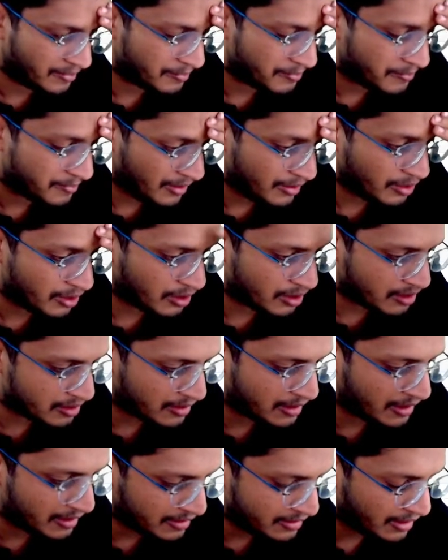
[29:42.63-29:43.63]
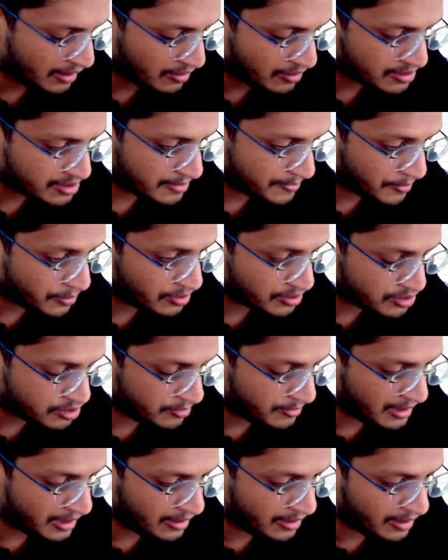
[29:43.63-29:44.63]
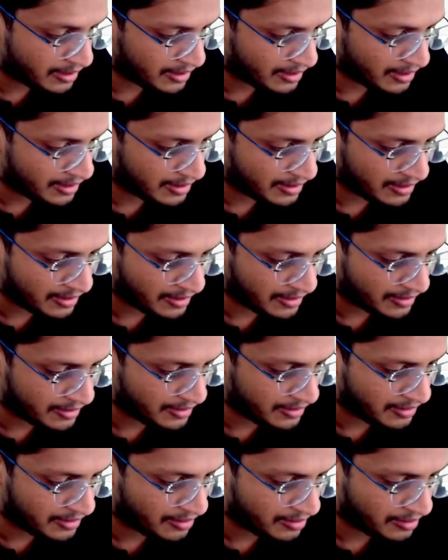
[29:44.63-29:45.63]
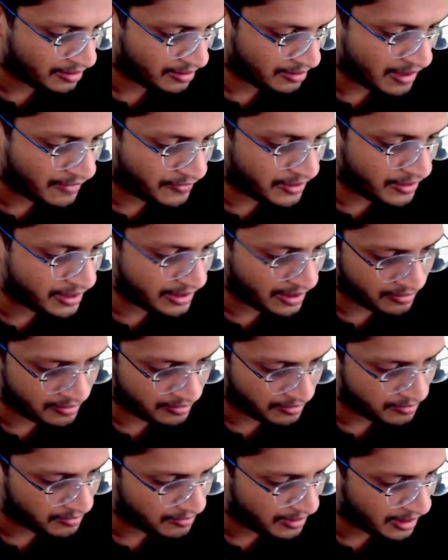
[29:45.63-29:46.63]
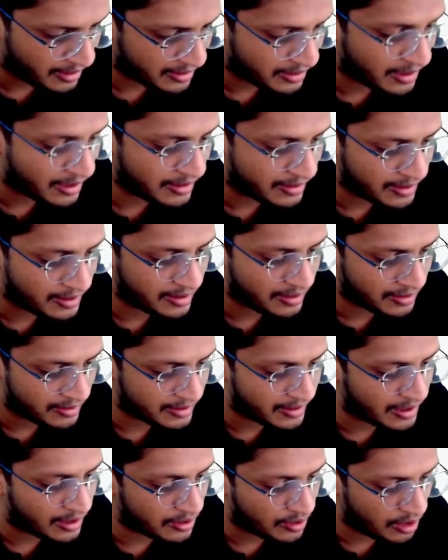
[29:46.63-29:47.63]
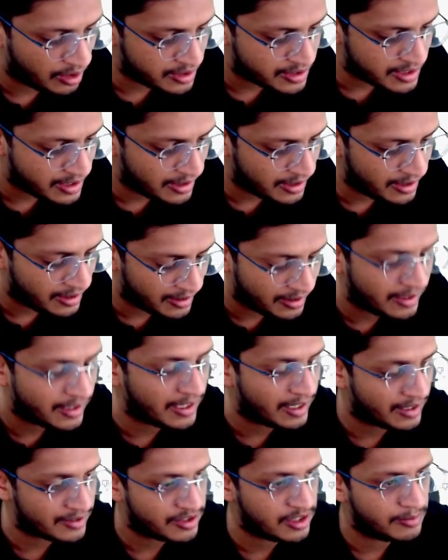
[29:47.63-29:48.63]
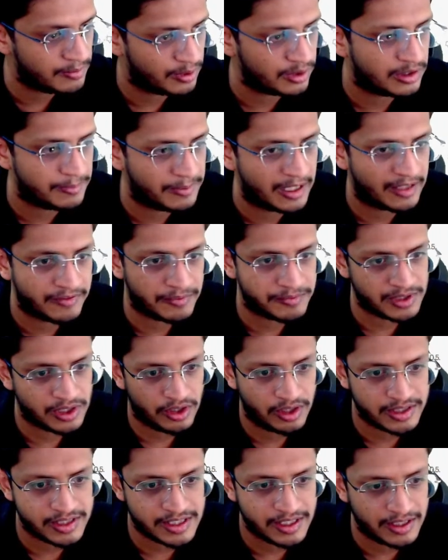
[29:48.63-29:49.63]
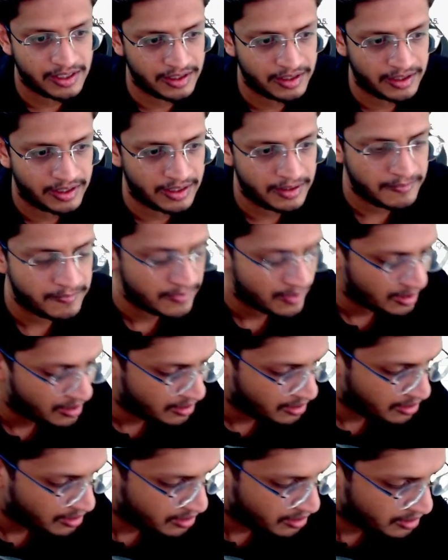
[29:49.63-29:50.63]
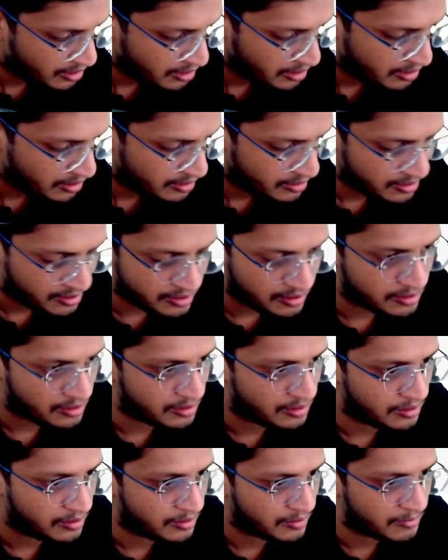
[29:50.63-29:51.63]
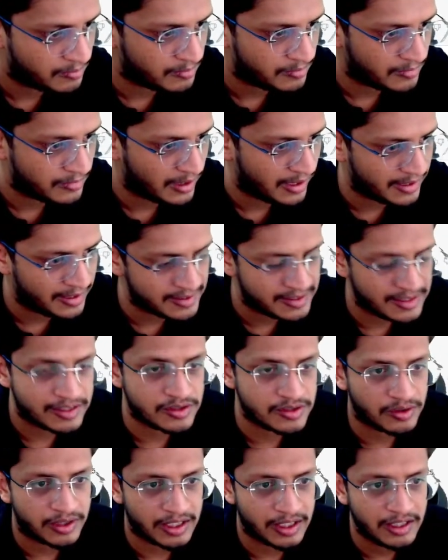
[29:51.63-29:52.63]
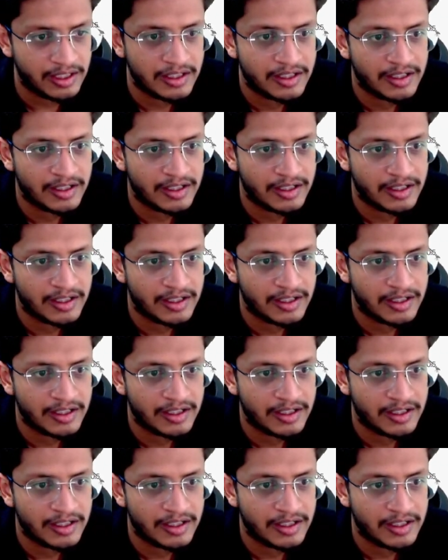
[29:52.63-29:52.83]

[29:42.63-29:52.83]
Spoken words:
you're not, like, they're not supposed to be learning everything. Like they are constantly learning. Actually, both the platforms are constantly learning. So I guess it's okay.